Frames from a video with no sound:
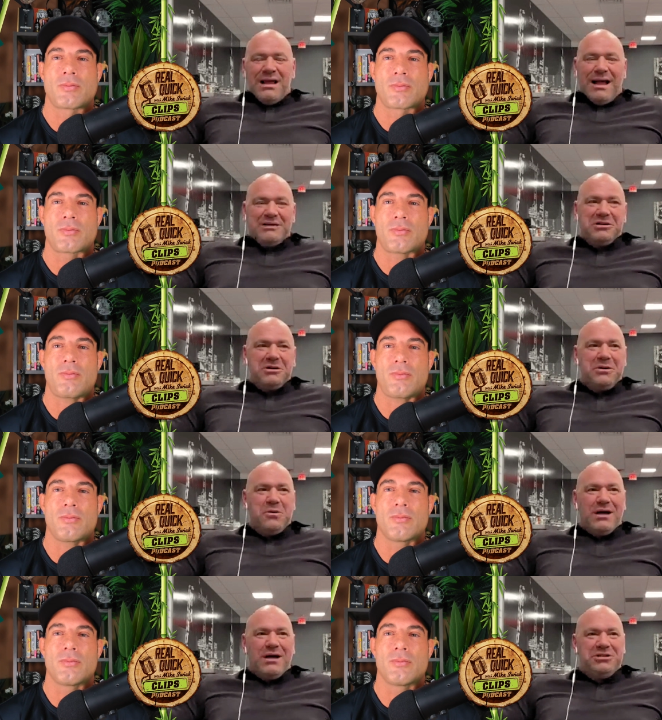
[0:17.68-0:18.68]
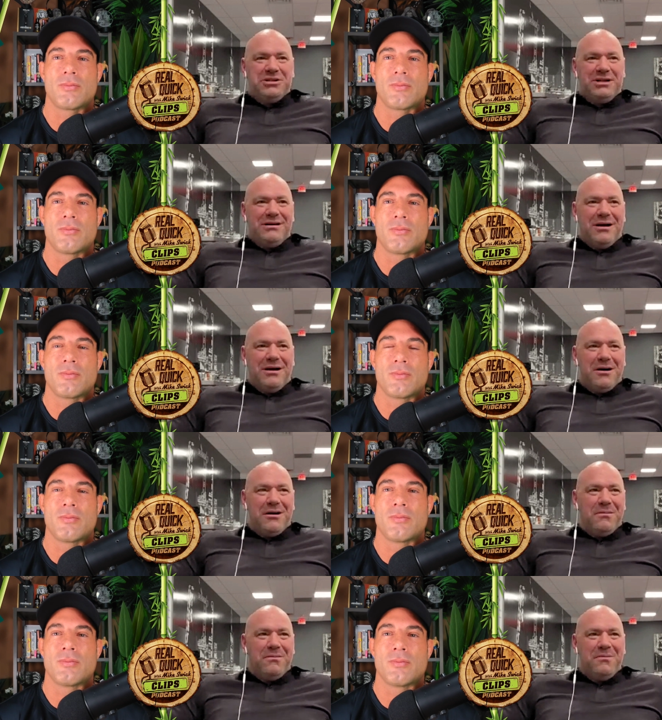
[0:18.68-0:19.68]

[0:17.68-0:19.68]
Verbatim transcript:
Speaker 1: That's a good question. I